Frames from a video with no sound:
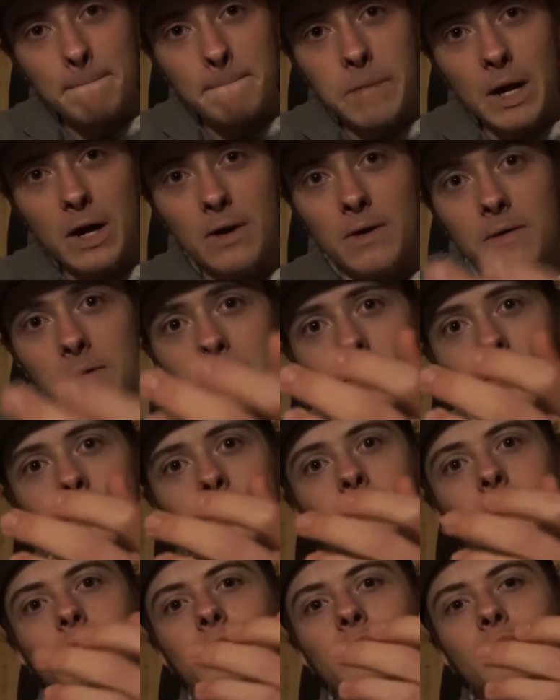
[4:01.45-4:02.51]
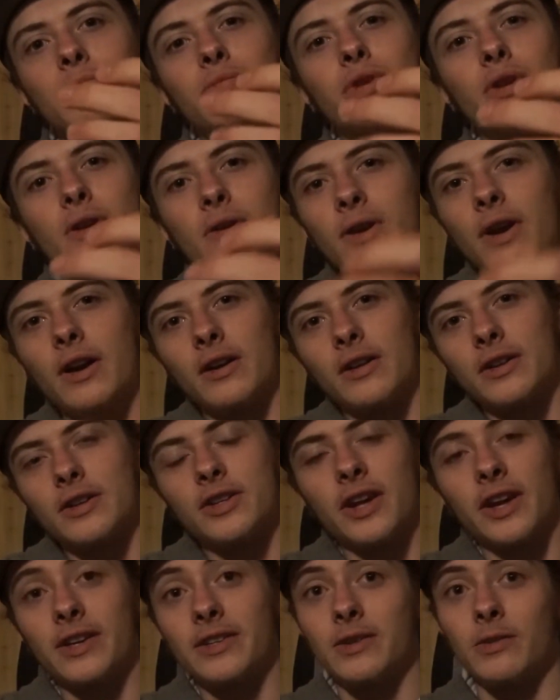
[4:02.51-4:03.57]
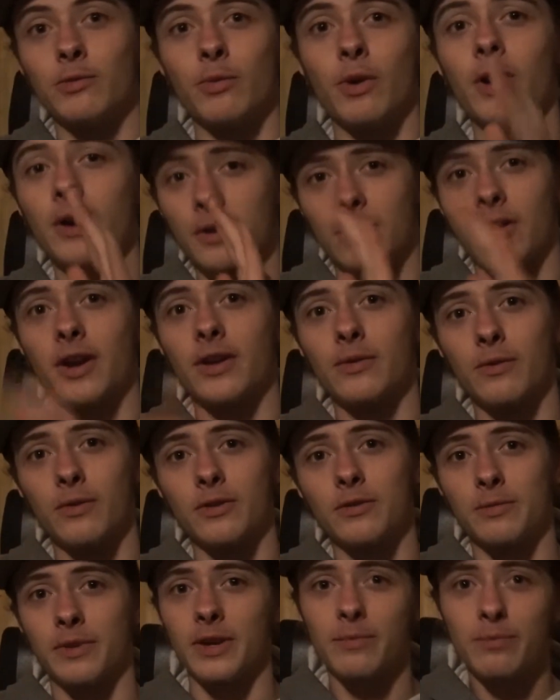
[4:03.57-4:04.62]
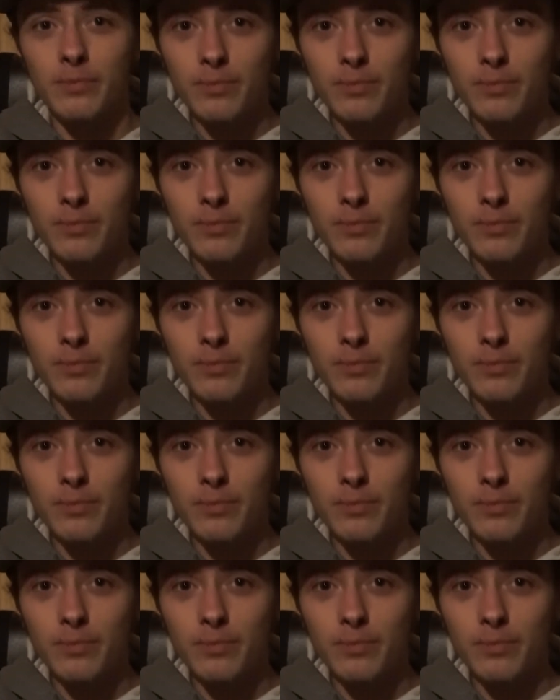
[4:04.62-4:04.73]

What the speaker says: Boom! Put it right on the chest. He was walking right towards me.